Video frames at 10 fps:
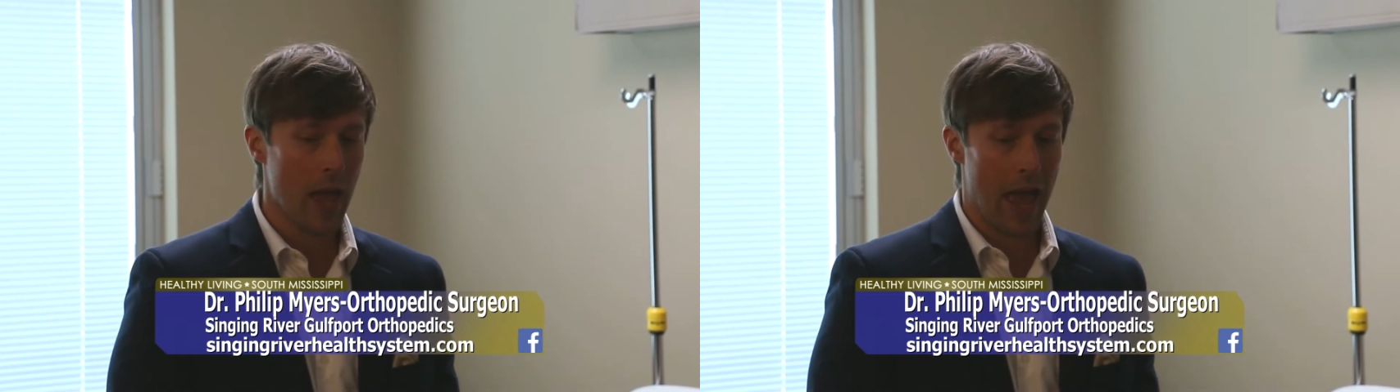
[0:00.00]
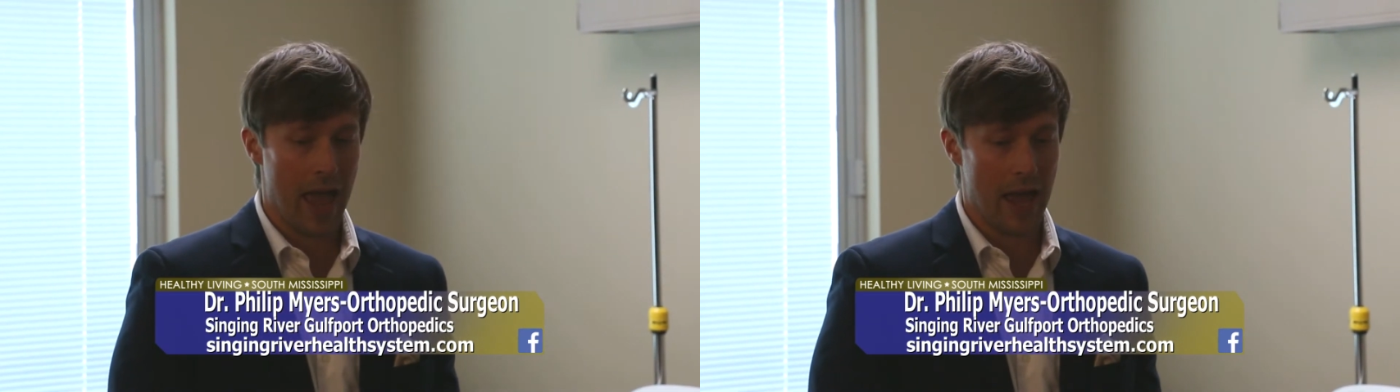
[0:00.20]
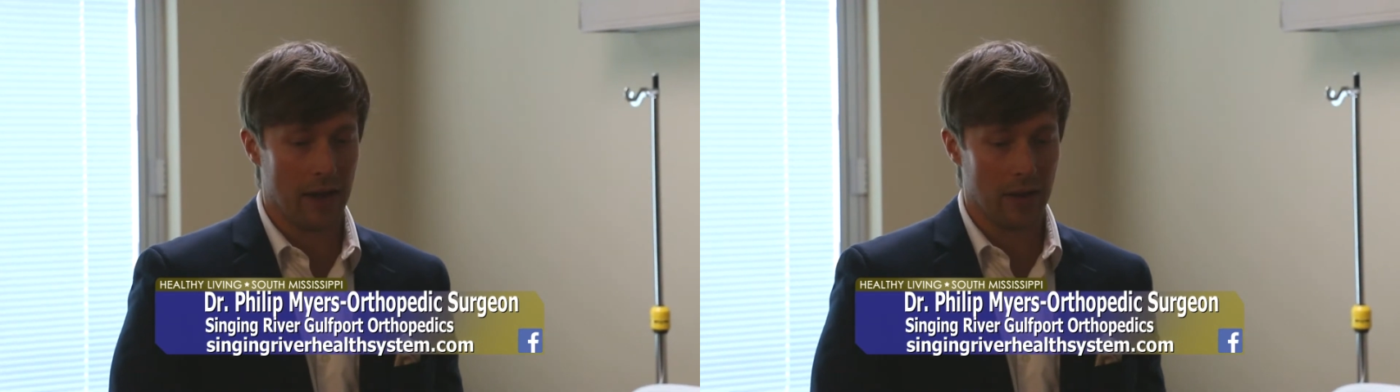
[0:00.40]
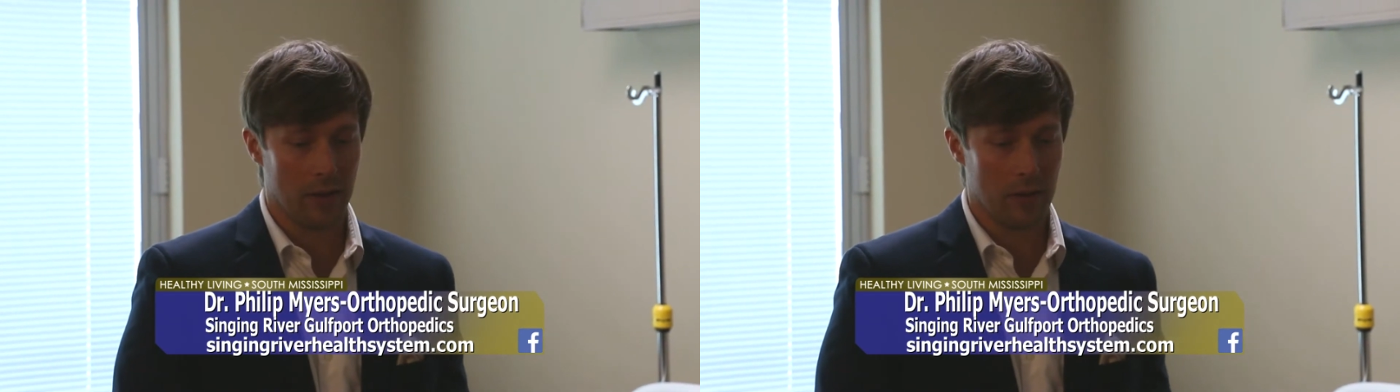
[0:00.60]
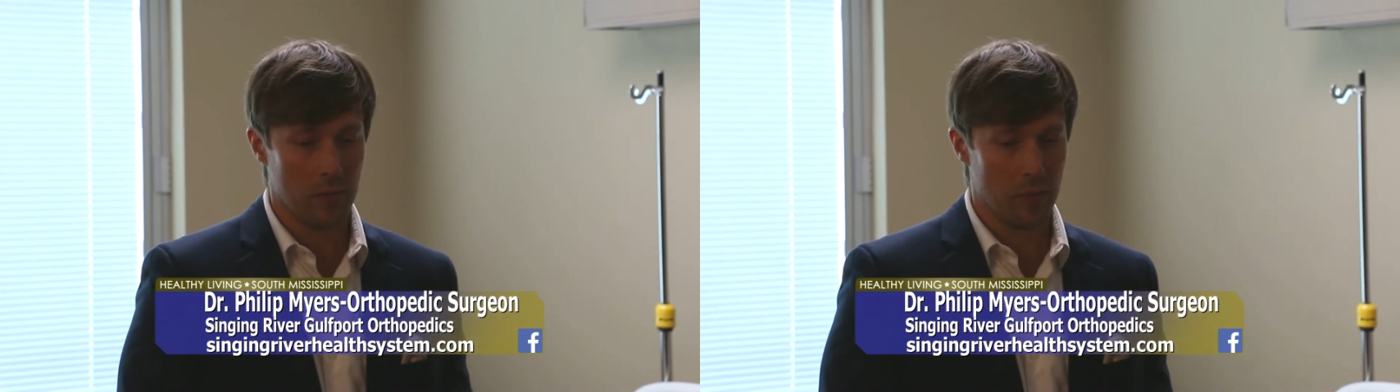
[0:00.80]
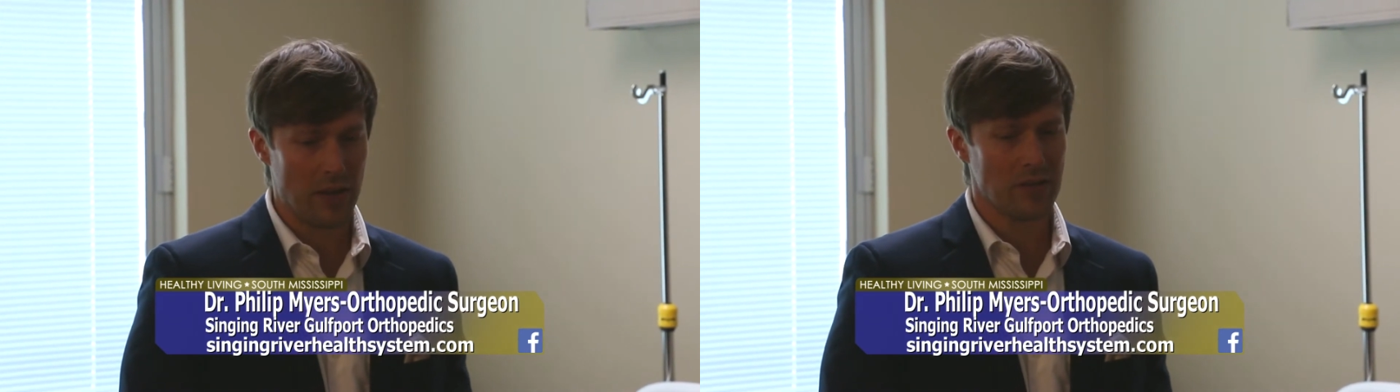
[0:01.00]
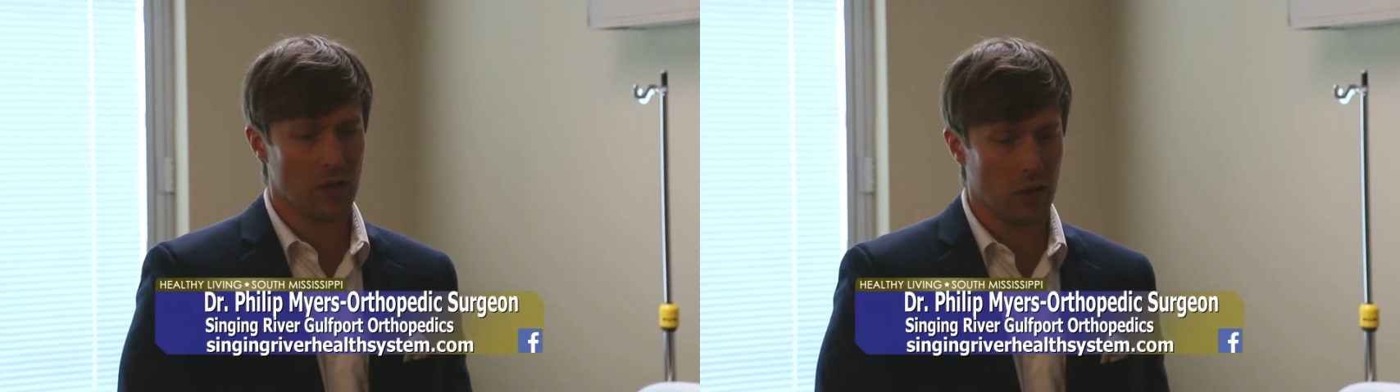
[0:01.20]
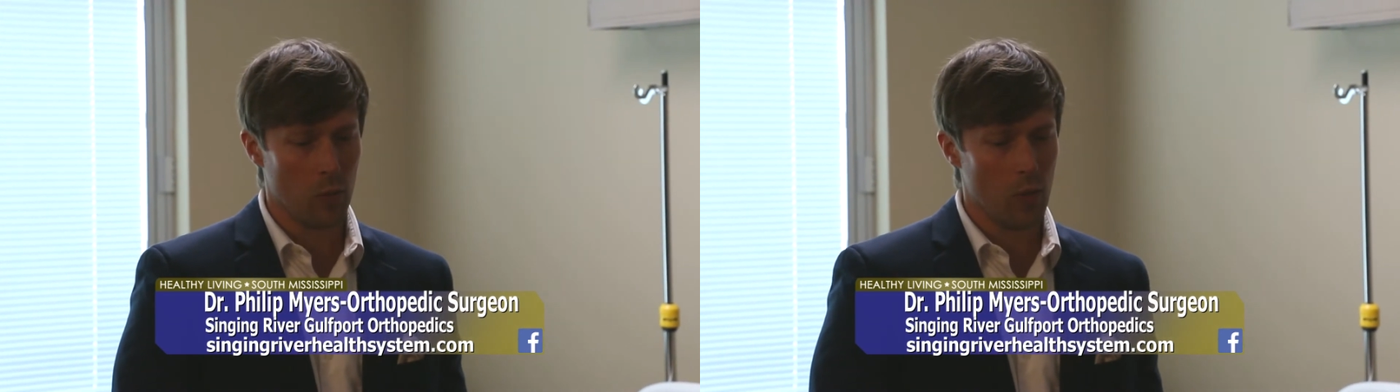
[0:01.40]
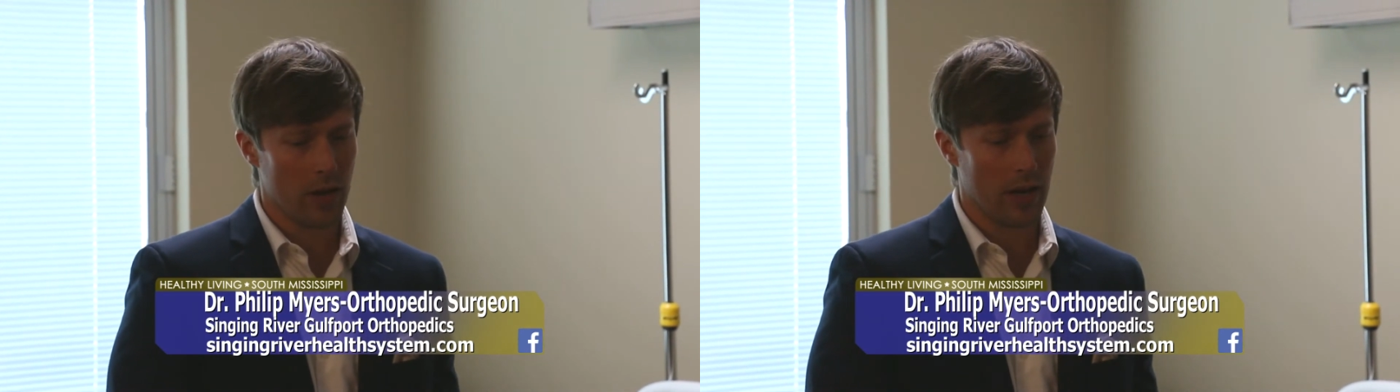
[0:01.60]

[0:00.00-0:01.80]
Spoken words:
And basically what